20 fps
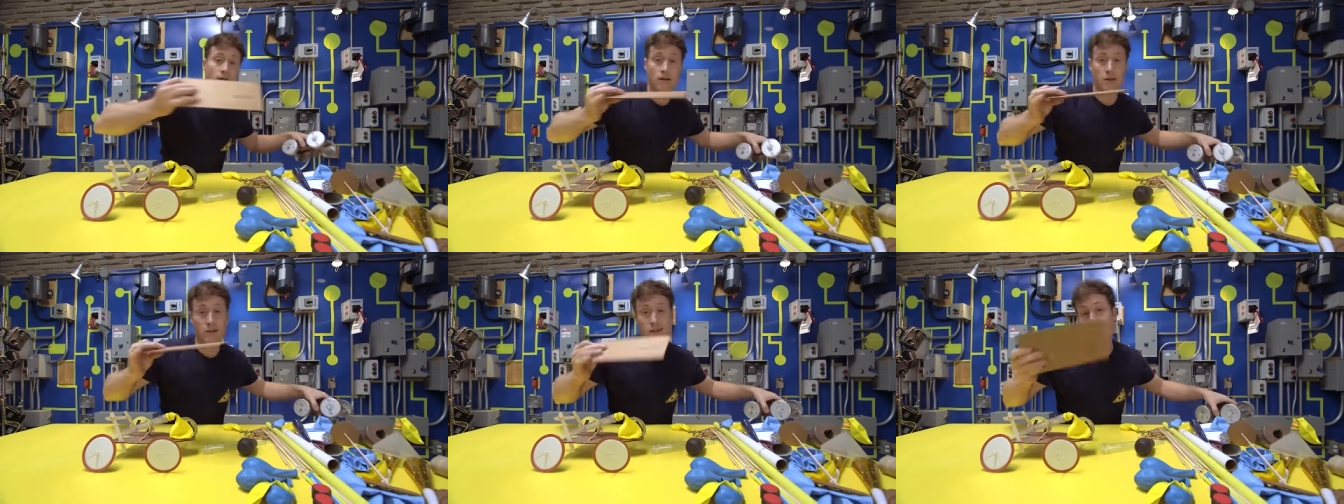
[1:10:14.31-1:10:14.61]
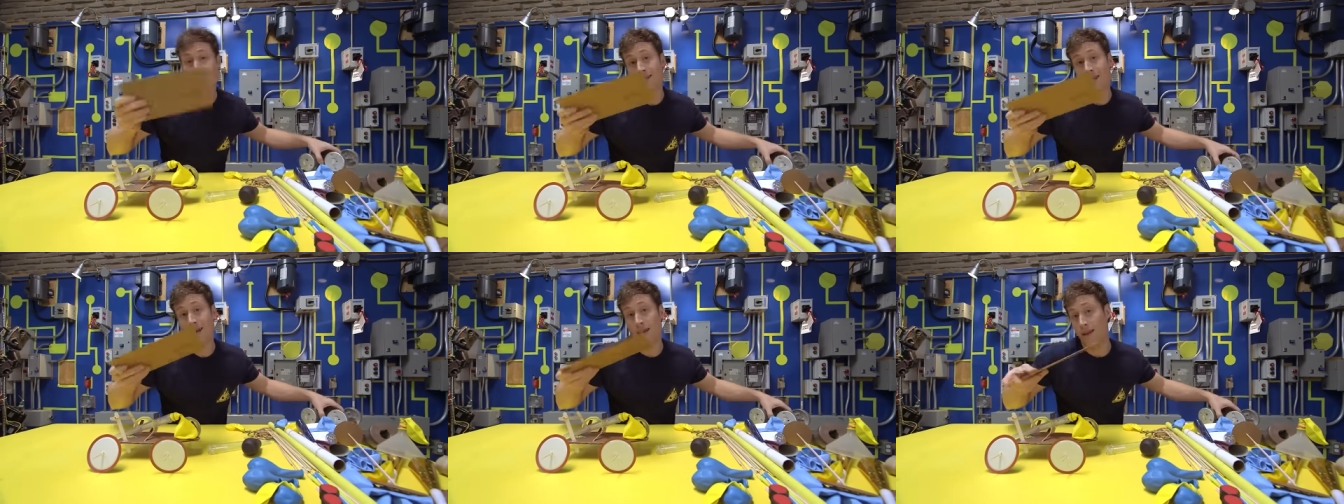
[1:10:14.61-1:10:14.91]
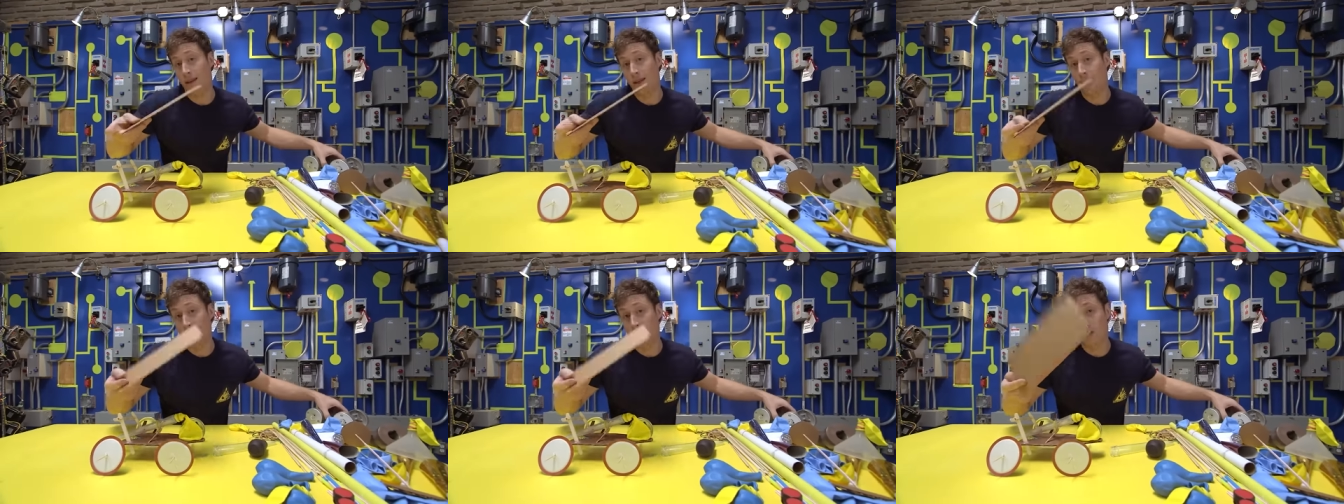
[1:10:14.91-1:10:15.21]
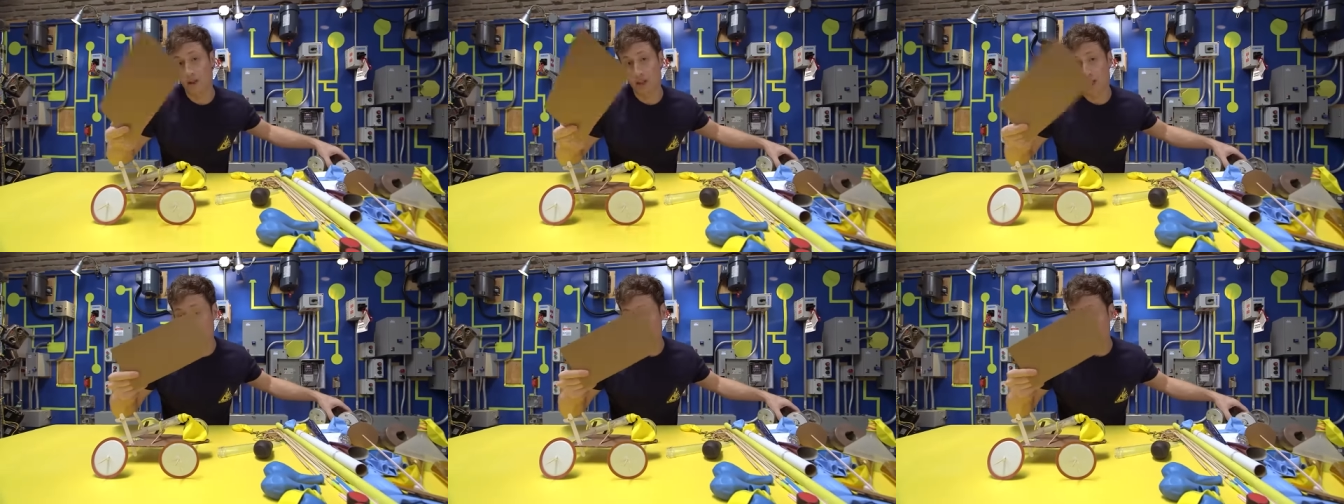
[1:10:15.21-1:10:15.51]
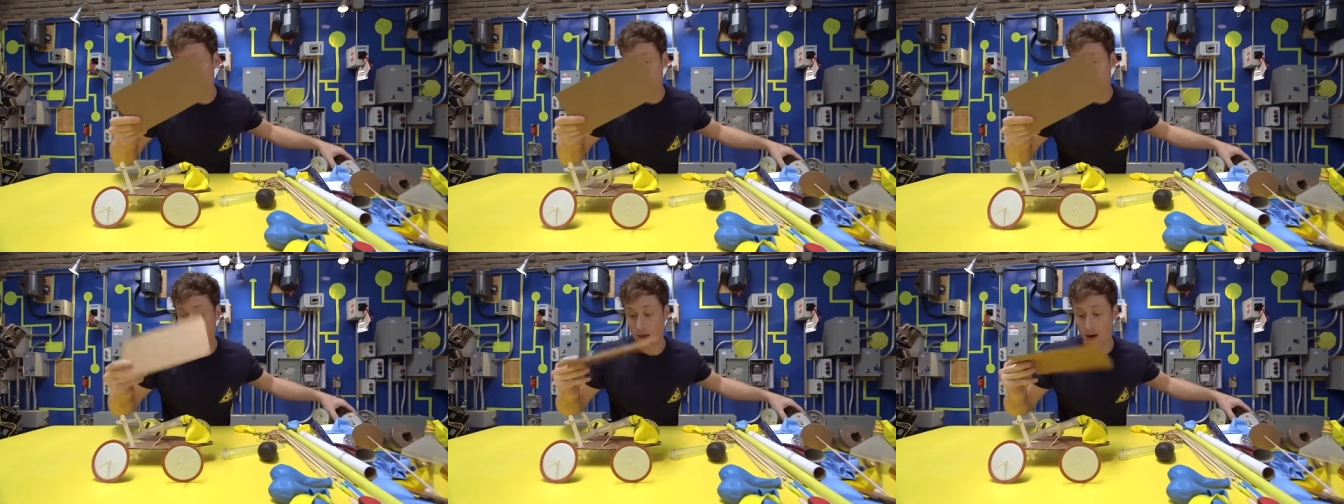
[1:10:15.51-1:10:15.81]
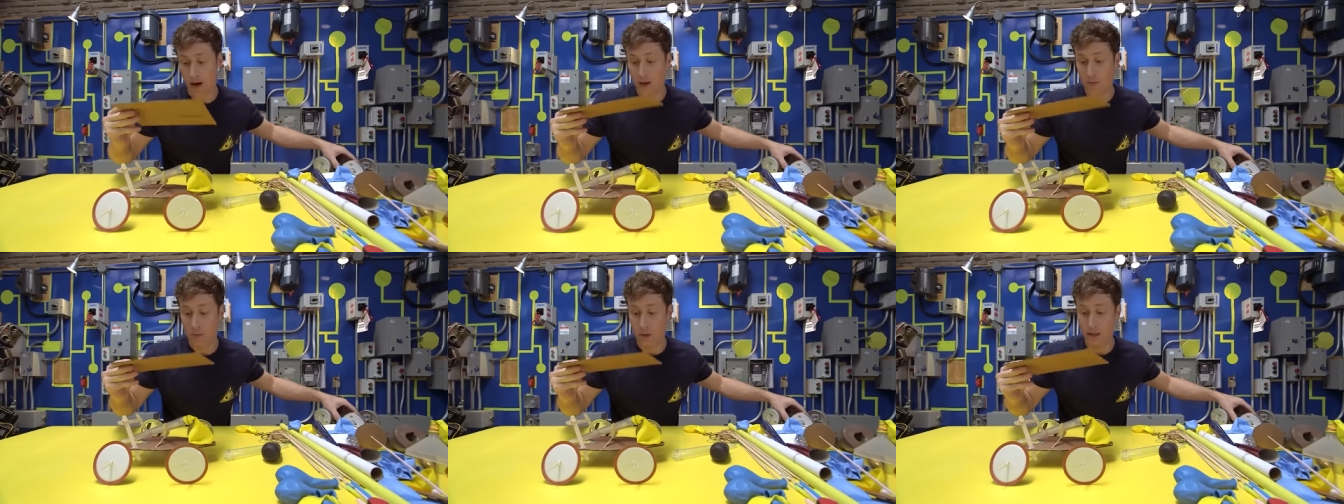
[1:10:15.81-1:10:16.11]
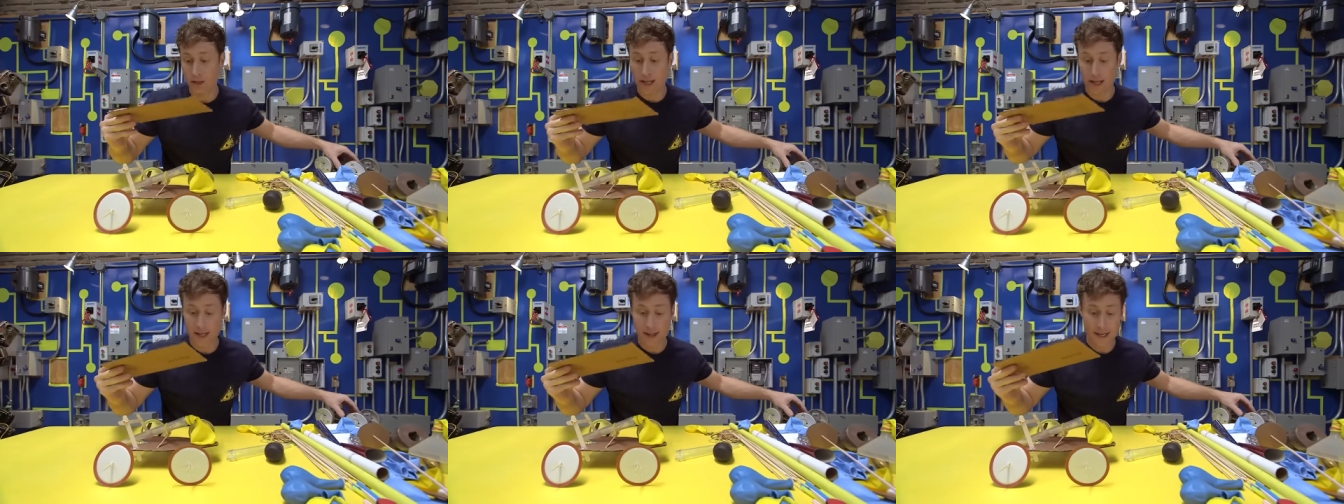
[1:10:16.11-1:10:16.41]
you could use anything, even just a piece of
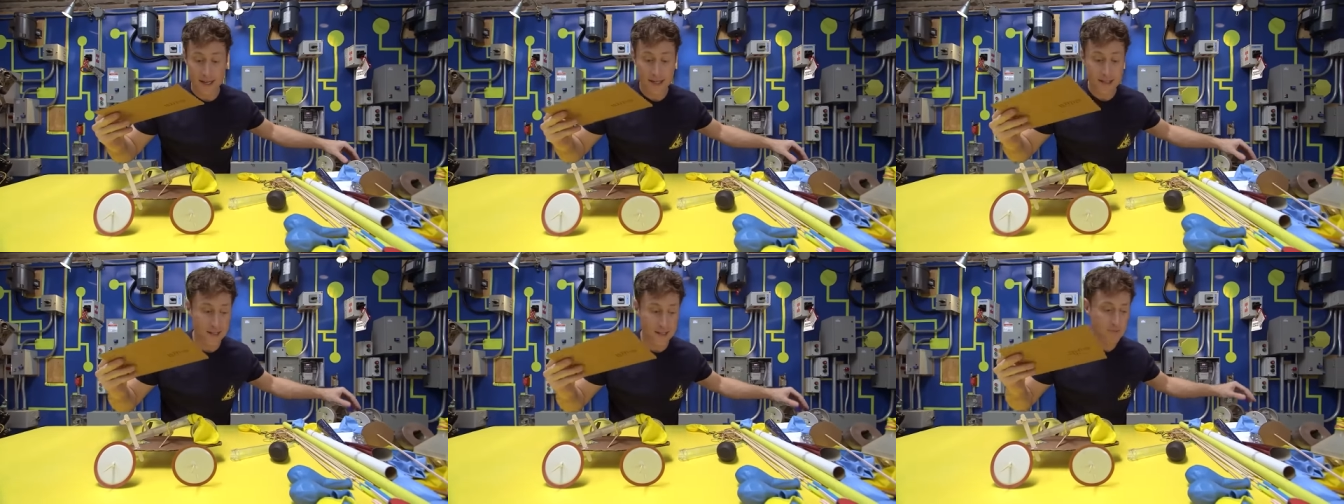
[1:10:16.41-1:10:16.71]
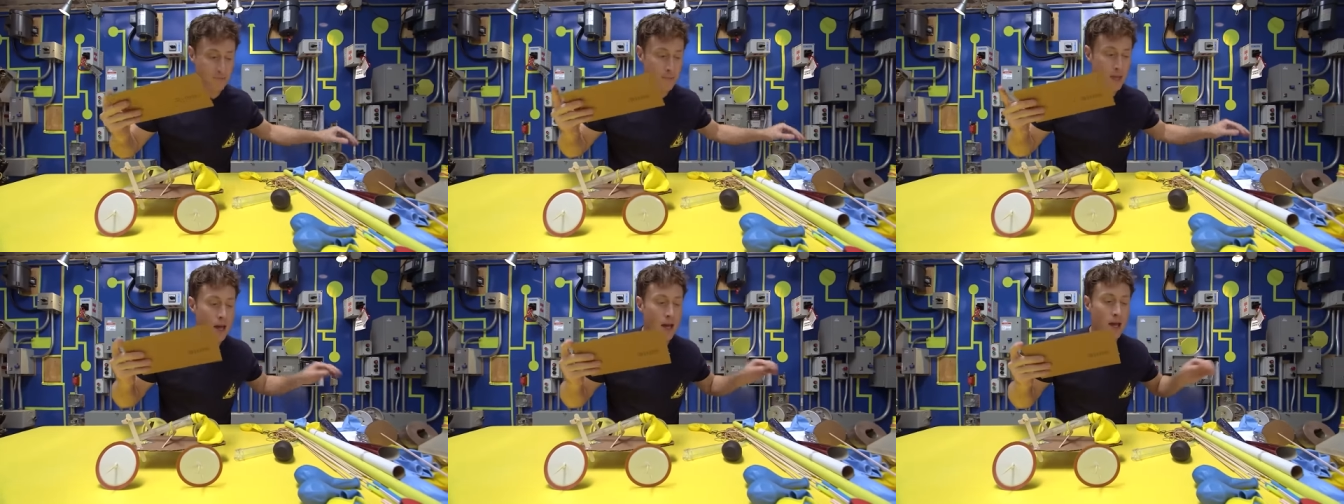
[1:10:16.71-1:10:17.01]
cardboard like this.